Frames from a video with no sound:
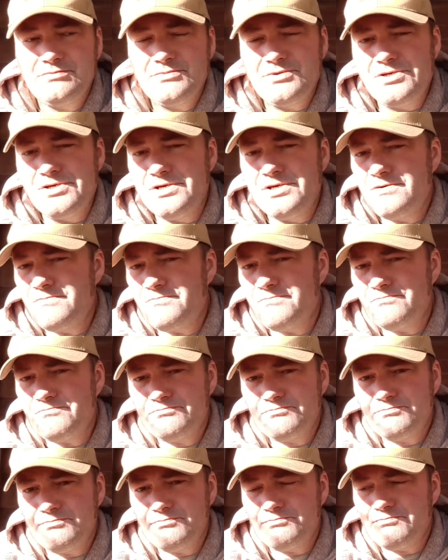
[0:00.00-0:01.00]
M
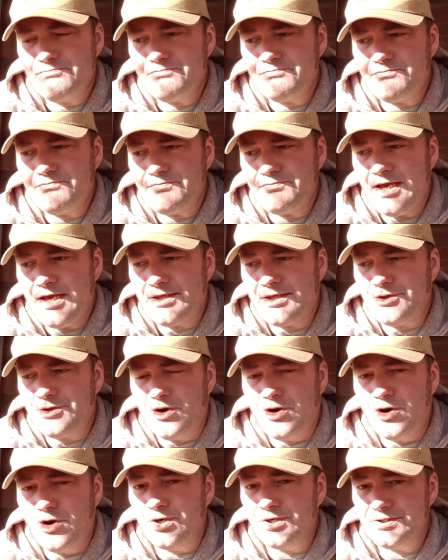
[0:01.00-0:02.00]
at the
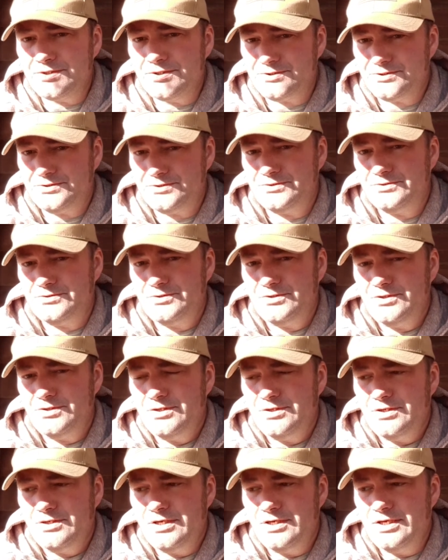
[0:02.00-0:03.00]
hardest,
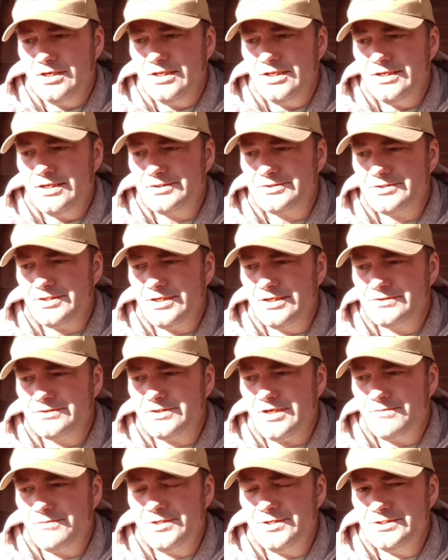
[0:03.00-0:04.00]
and it's it's
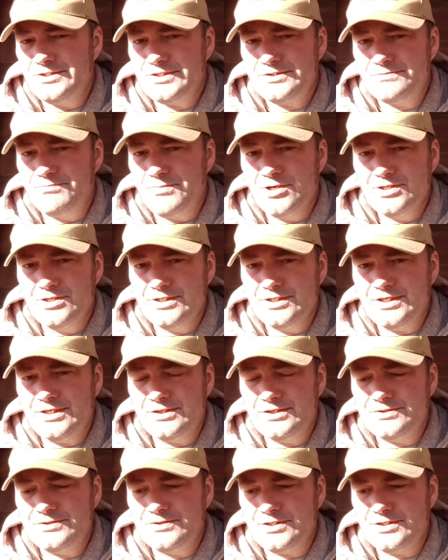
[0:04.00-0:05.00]
I mean it's just barely getting
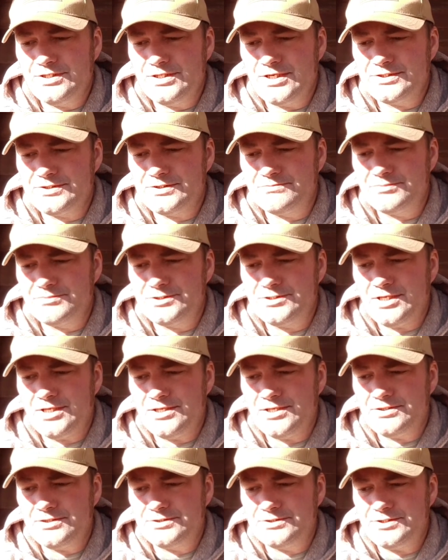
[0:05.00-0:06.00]
into a Class M
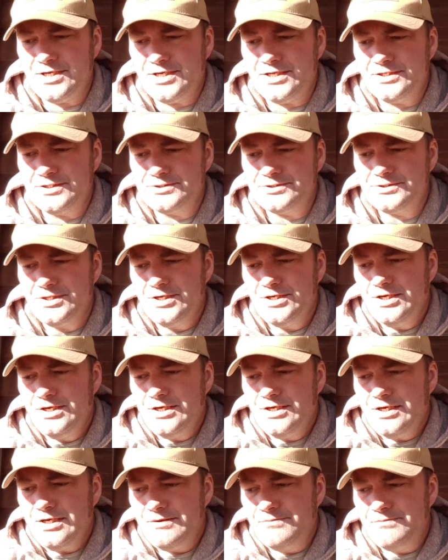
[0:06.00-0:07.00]
stat, status,
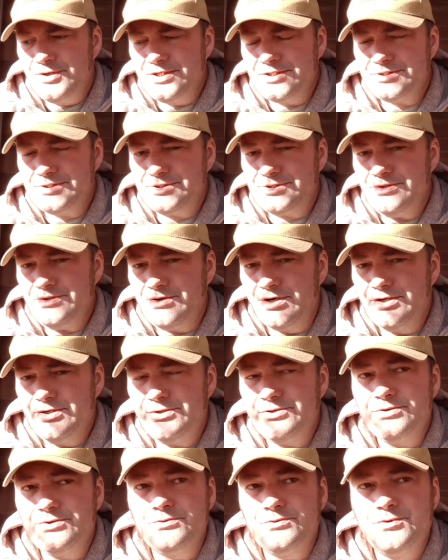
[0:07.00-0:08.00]
but it's still
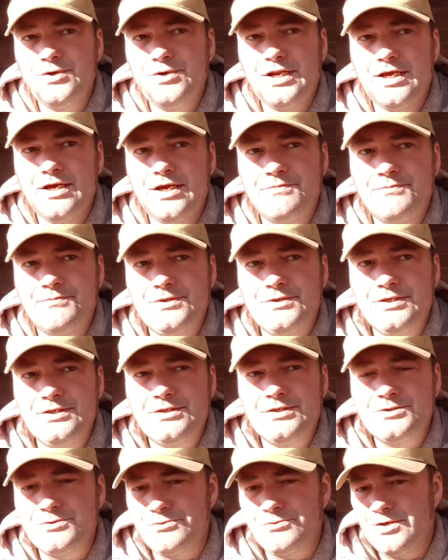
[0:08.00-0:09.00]
under what happened
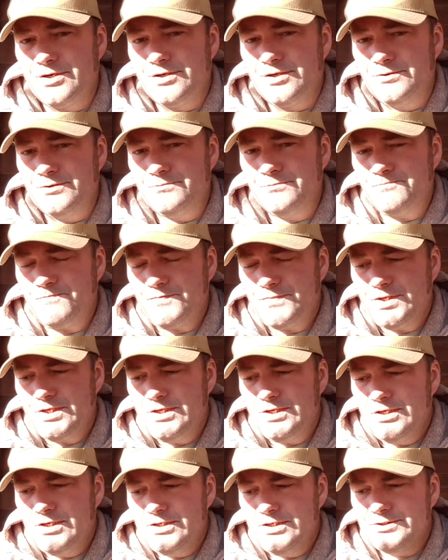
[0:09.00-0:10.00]
in Toronto.
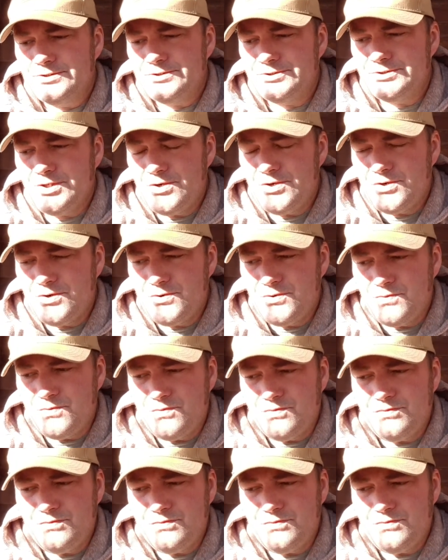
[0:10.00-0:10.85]
So